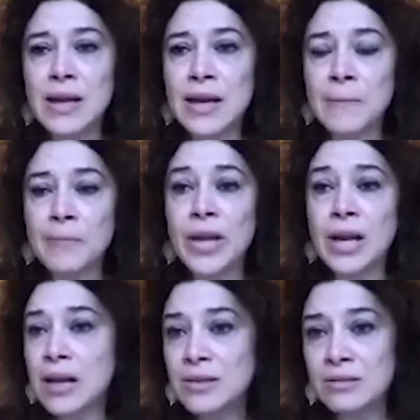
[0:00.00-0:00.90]
the
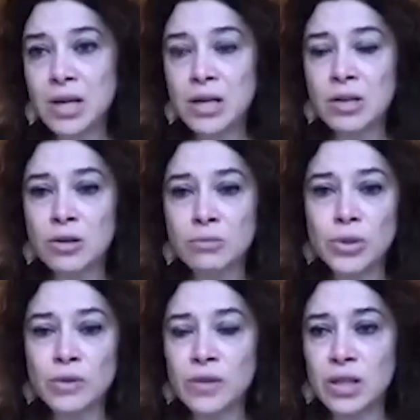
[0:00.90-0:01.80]
customary
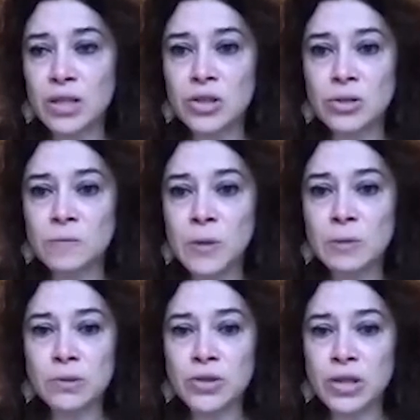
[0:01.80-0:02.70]
norms of indigenous
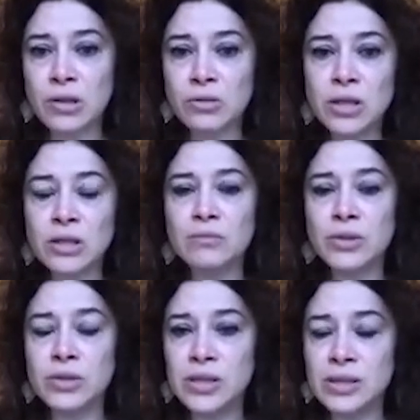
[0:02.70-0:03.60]
peoples and local
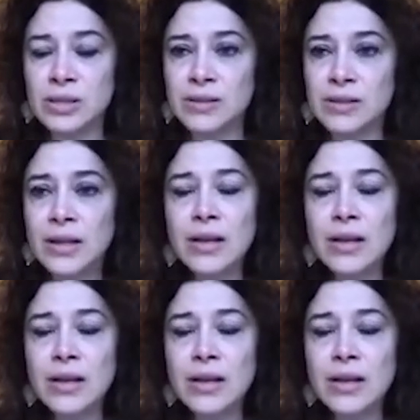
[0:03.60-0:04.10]
communities,